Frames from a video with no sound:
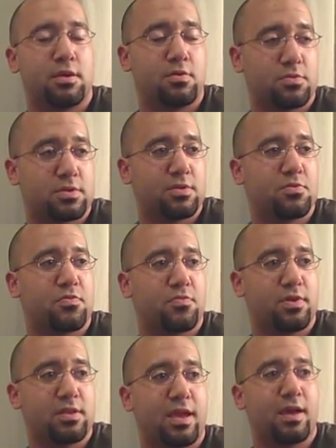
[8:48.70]
It was
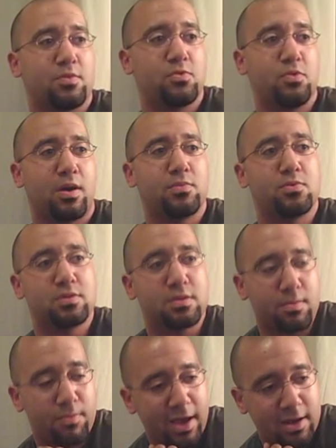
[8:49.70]
fun. Yeah, I'm new to
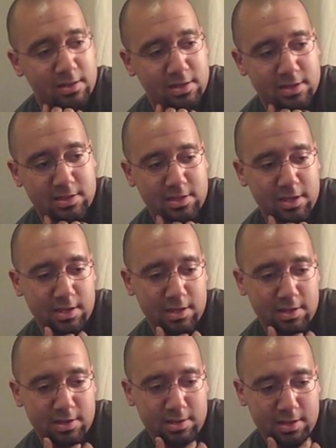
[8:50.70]
the battling
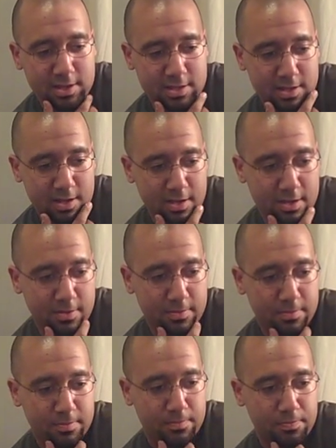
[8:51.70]
thing. It's
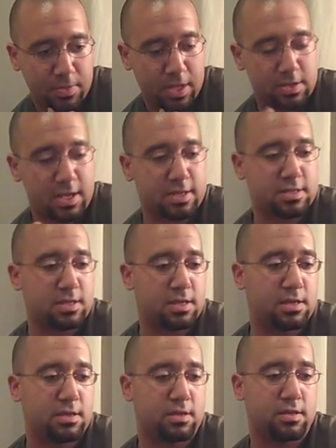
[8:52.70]

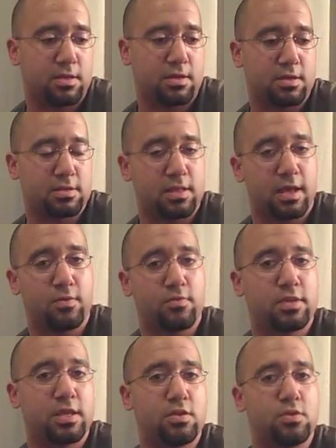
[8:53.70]
actually, because a lot what
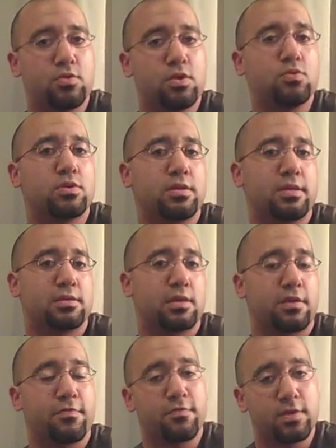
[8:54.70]
they do usually is like
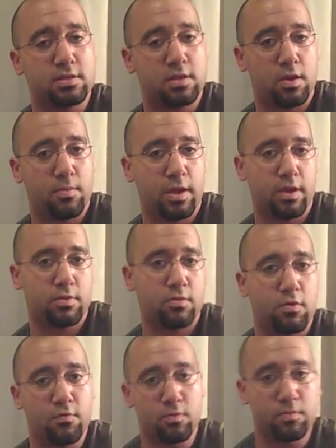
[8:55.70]
a freestyle battle
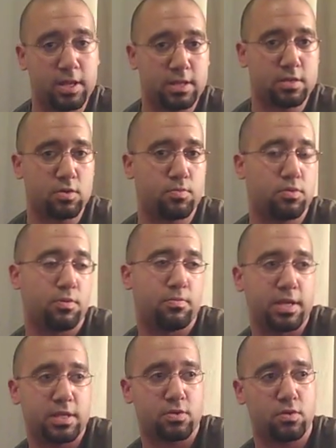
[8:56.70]
over beats. They'll put
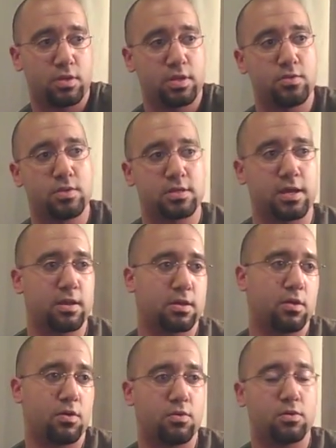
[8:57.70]
beats on and you just kind of
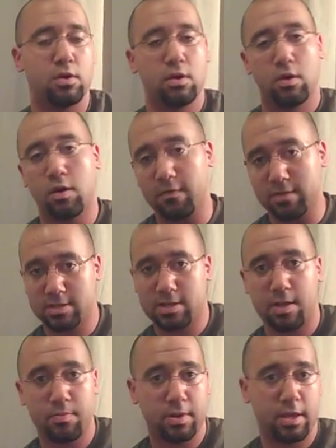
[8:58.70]
go off the
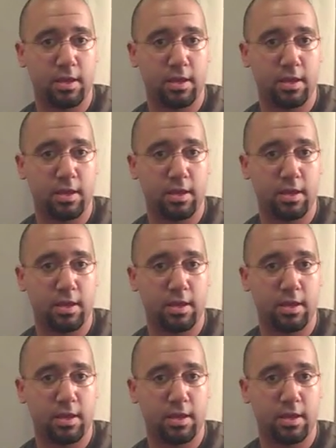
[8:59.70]
top of the